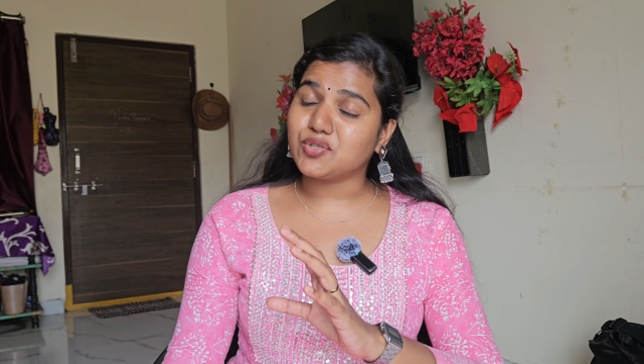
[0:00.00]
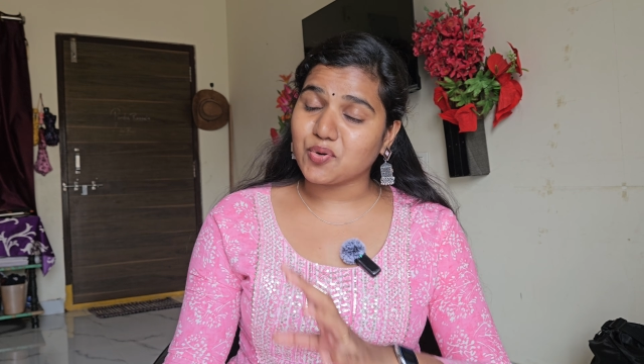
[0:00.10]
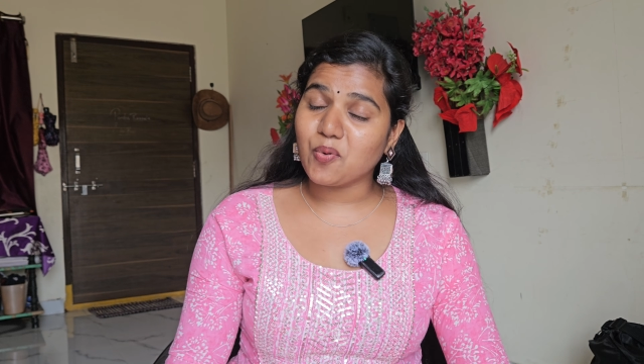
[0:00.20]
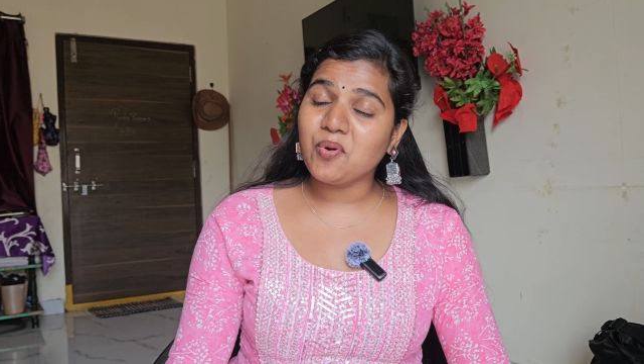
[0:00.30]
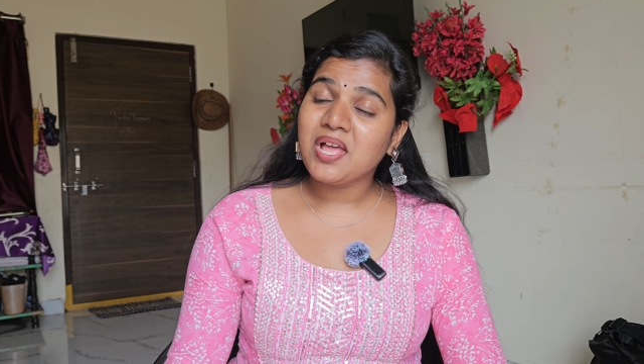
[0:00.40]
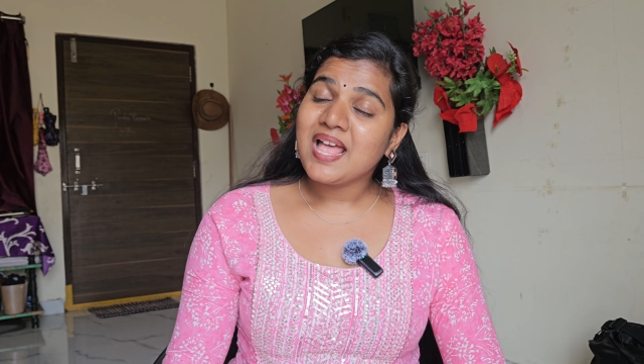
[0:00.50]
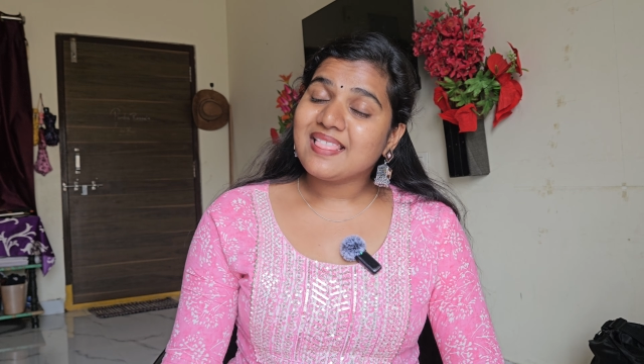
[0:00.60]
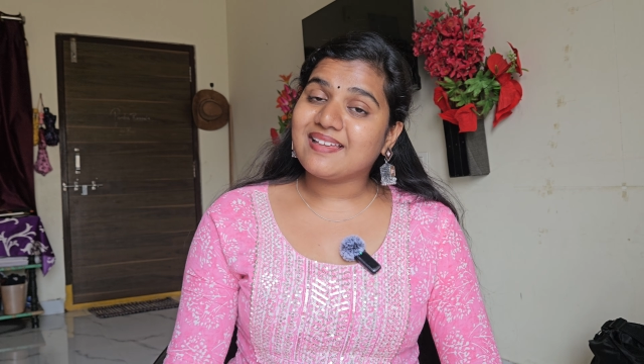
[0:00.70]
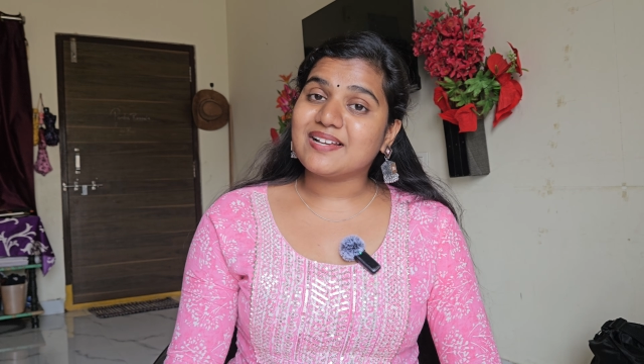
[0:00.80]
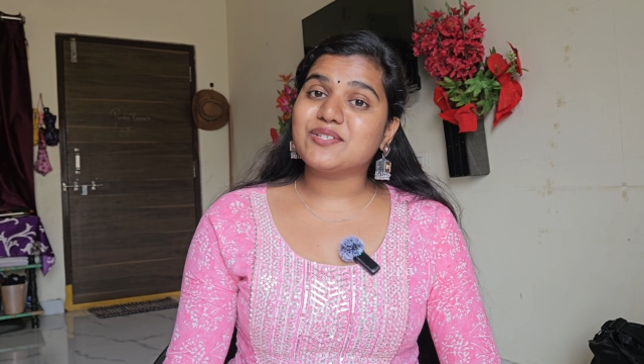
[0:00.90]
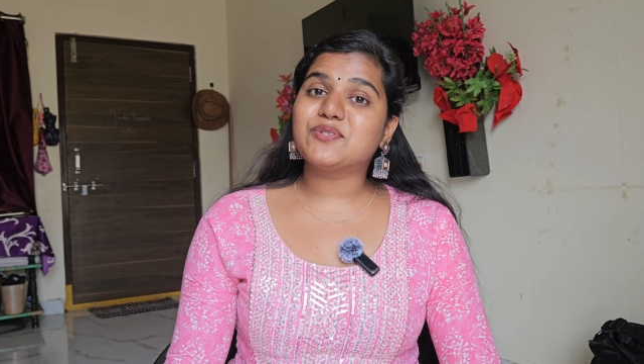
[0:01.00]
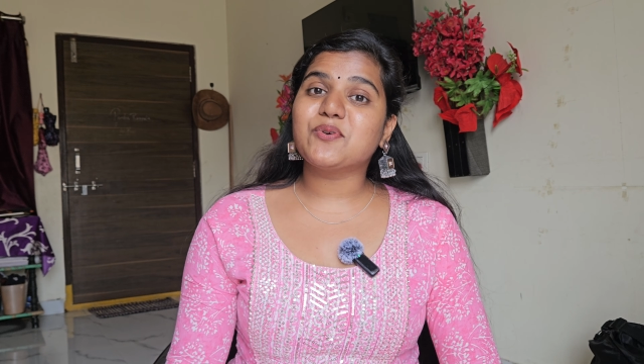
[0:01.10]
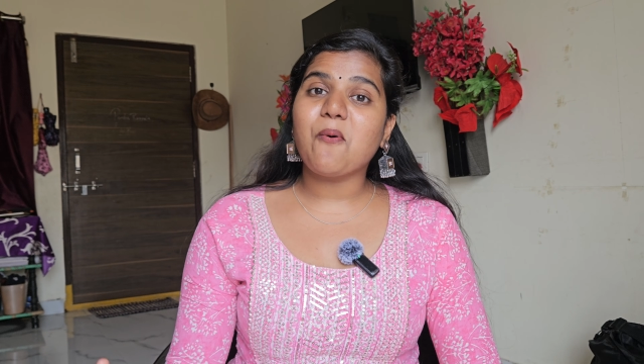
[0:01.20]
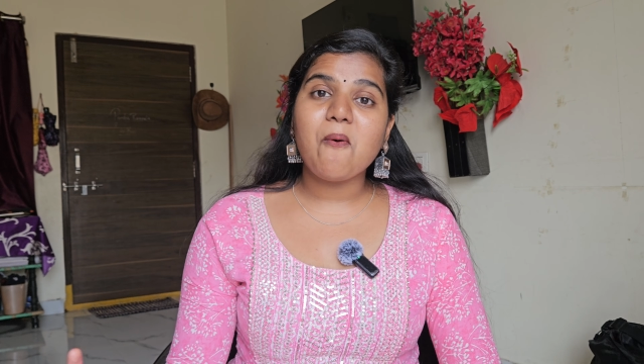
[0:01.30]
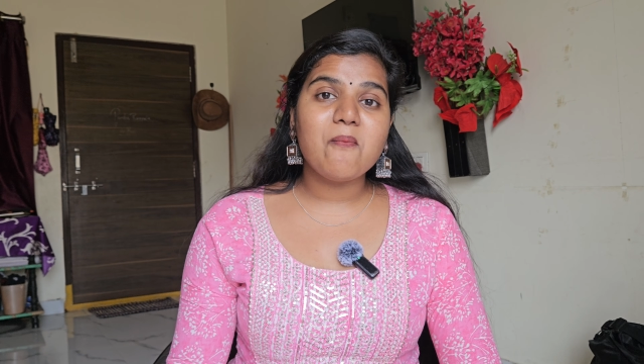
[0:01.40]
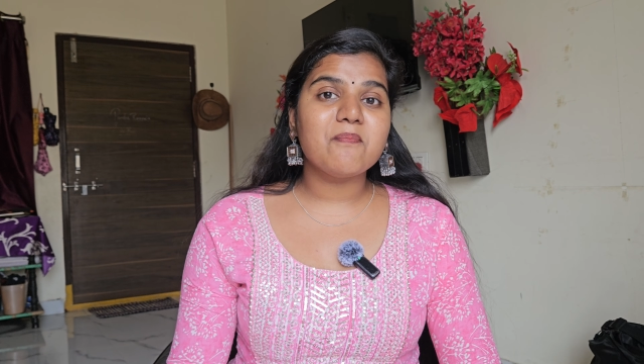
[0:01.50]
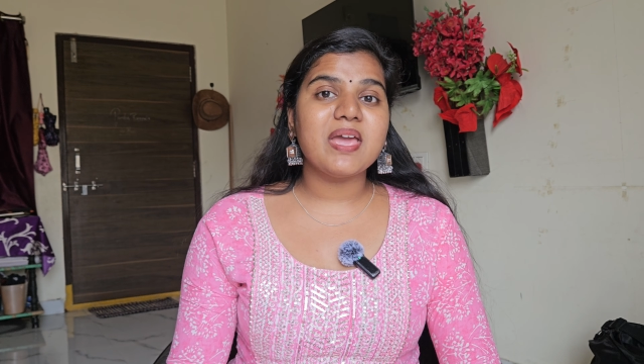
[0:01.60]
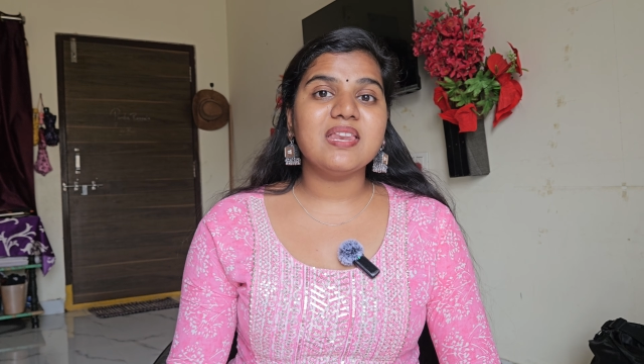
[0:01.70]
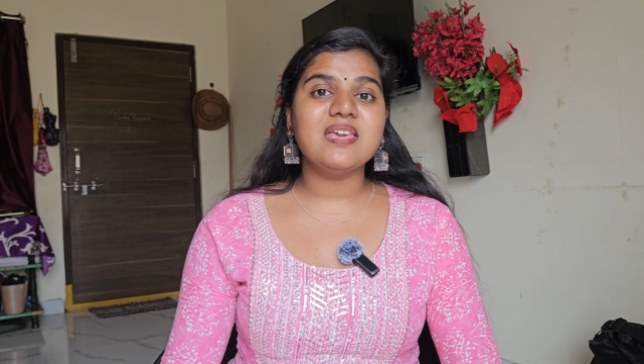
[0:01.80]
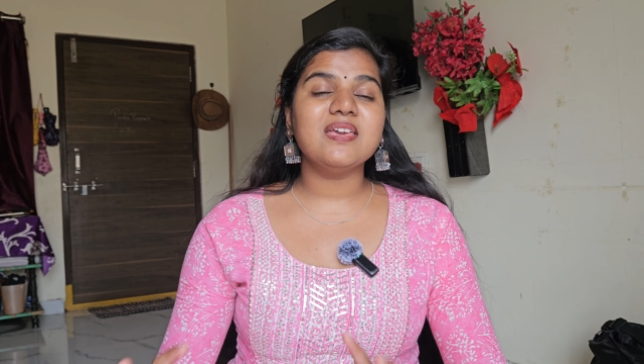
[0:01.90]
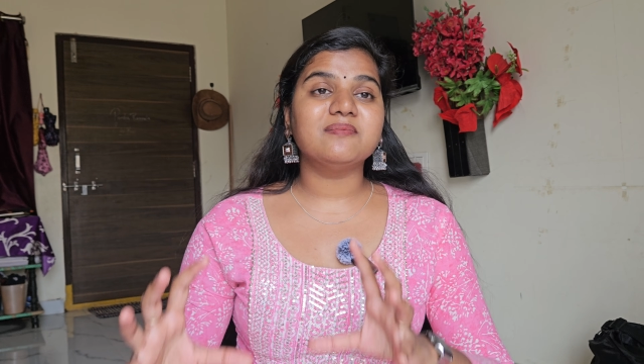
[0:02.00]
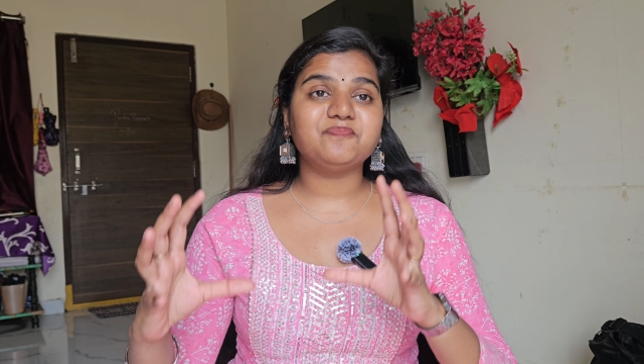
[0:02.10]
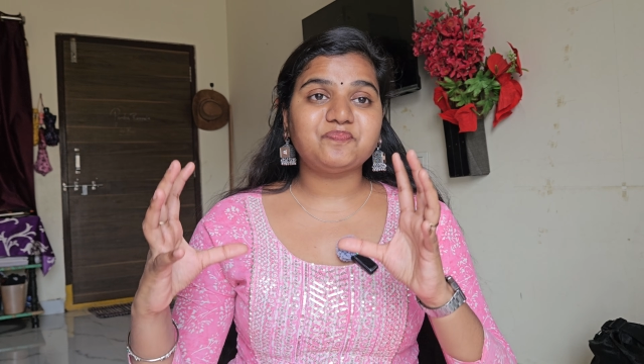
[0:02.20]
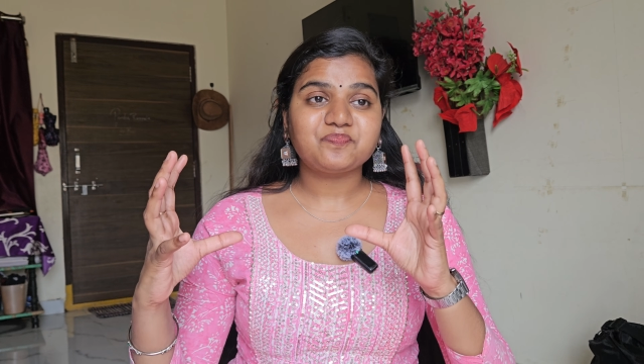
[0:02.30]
No, there are so many